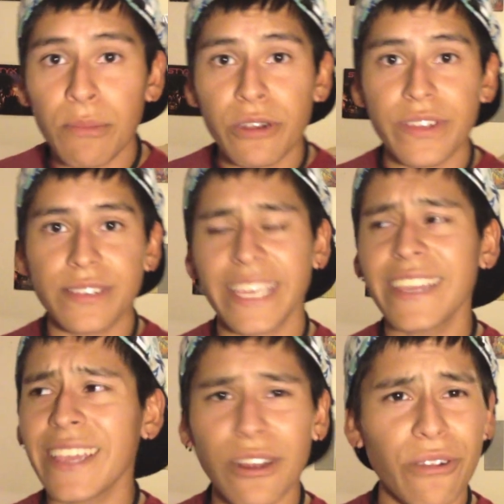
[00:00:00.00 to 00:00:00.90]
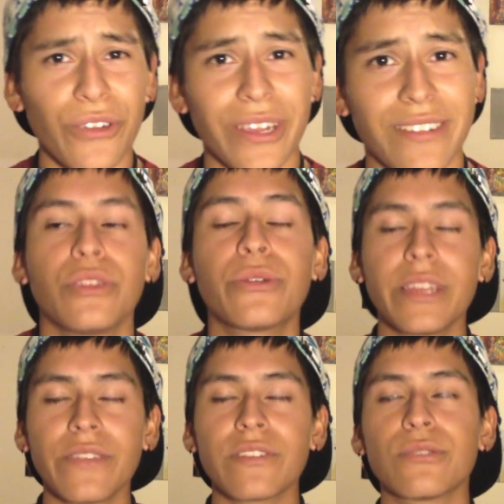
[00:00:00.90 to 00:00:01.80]
movies? They can get over it. You could
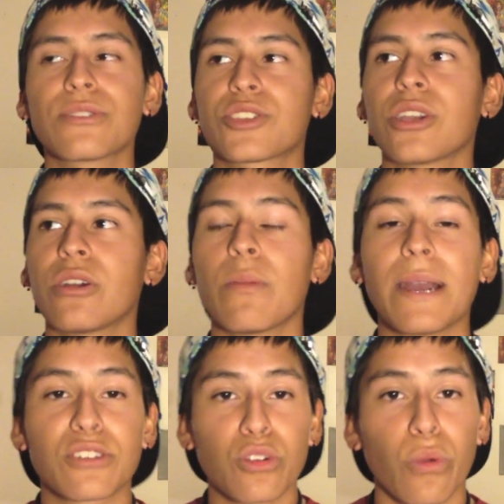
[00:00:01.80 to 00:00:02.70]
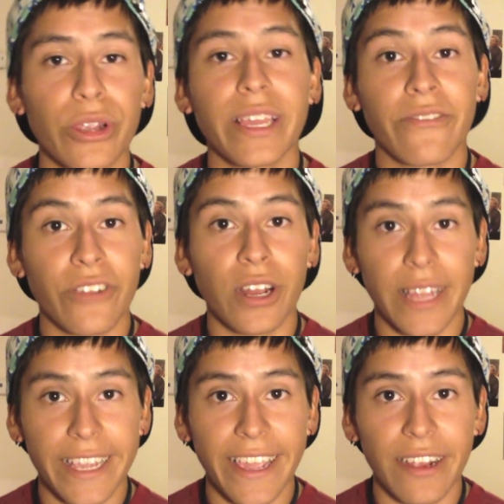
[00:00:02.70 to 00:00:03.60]
even do a show about twerking for all
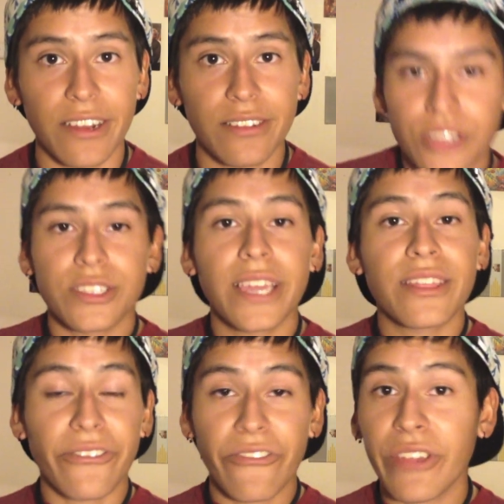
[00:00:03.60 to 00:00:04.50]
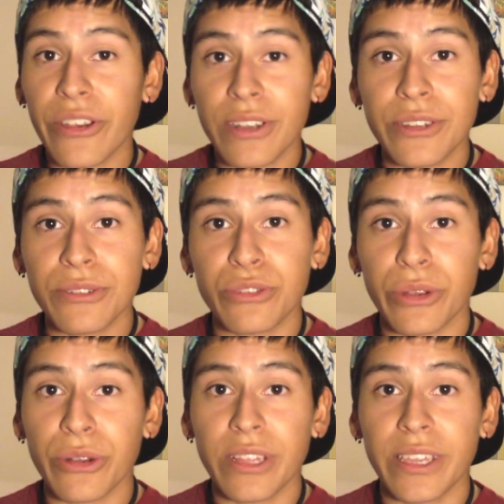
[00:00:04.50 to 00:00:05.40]
I care. Just get their fear-induced
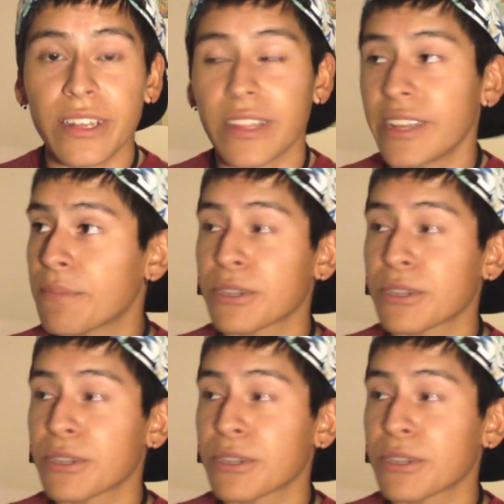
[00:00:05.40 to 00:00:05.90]
drill clean up their